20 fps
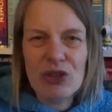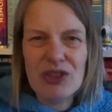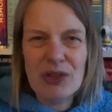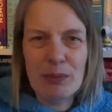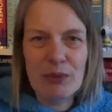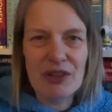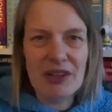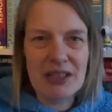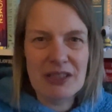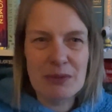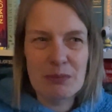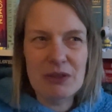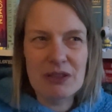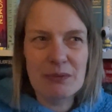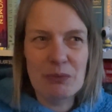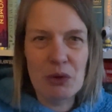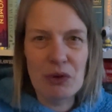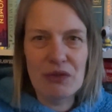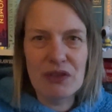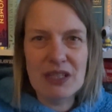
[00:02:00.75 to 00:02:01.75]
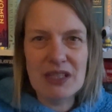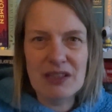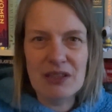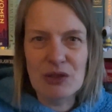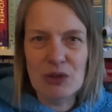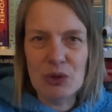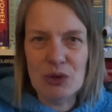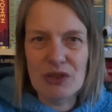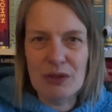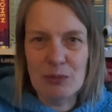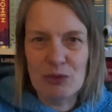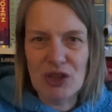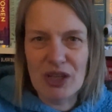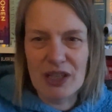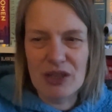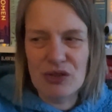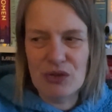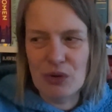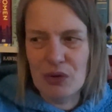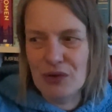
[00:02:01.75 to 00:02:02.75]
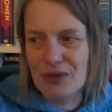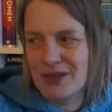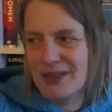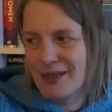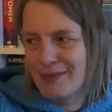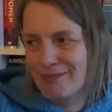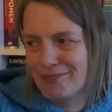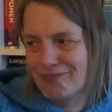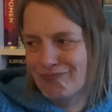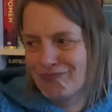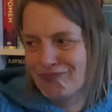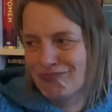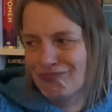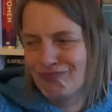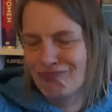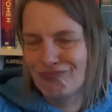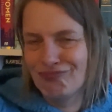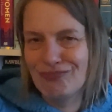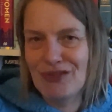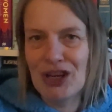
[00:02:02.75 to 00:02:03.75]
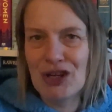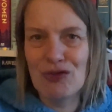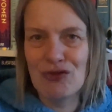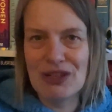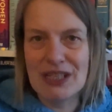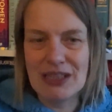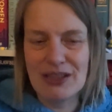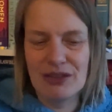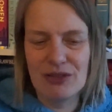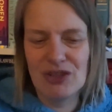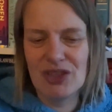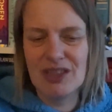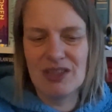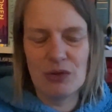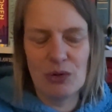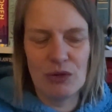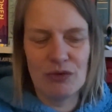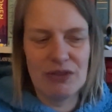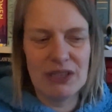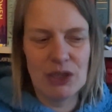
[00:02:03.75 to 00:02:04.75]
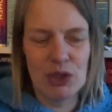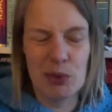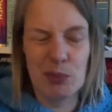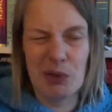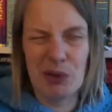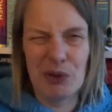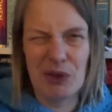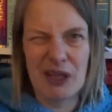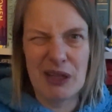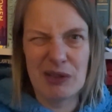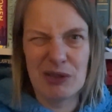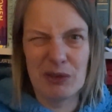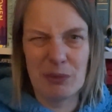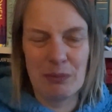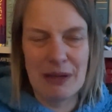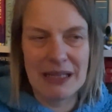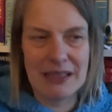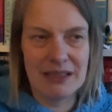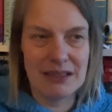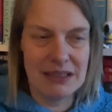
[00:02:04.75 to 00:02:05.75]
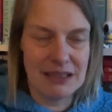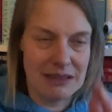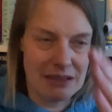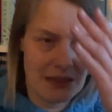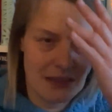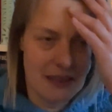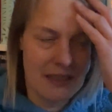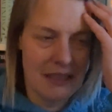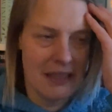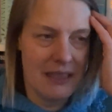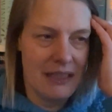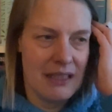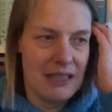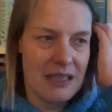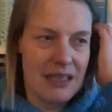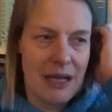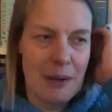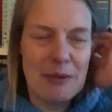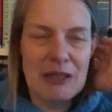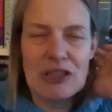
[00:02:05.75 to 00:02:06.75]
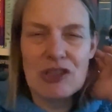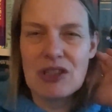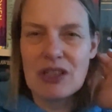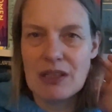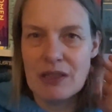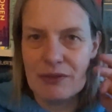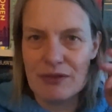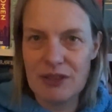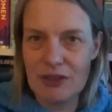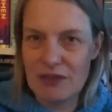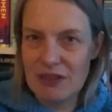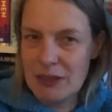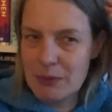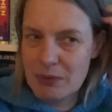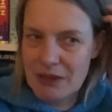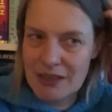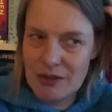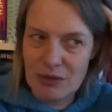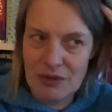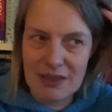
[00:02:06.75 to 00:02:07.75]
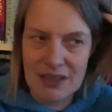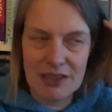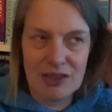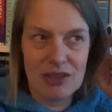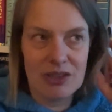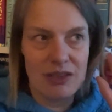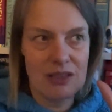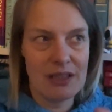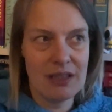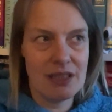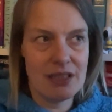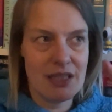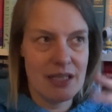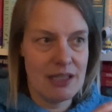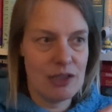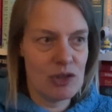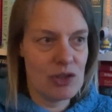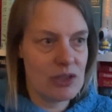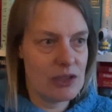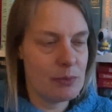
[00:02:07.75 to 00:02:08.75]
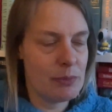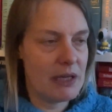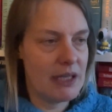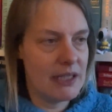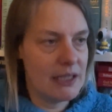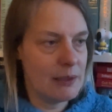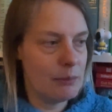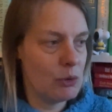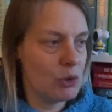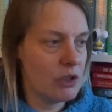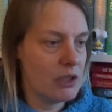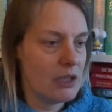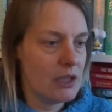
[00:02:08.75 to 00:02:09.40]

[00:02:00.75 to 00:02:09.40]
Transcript: some Christmas movies and do some jigsaws and read. She's not a reader, but I'll get her some magazines. I mean, she'd love to read, but I don't think she's got the attention span anymore.